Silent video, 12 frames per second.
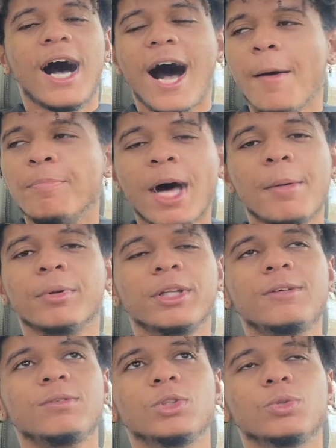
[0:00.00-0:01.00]
I'm not
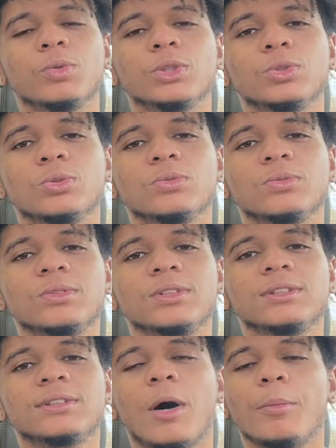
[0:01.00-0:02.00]
believing you when you
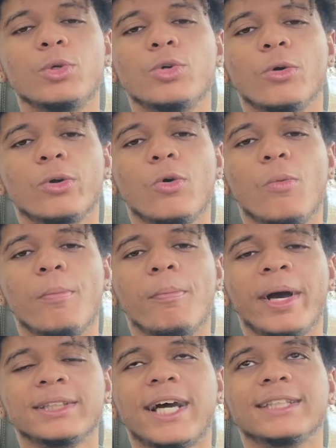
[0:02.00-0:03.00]
tell me you don't know who
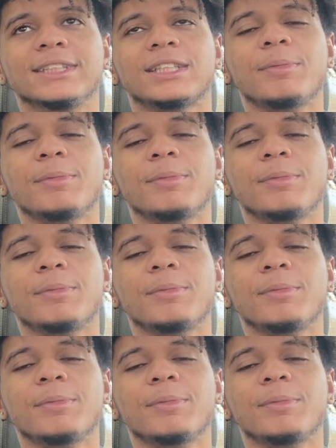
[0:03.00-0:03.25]
Mike Tyson is.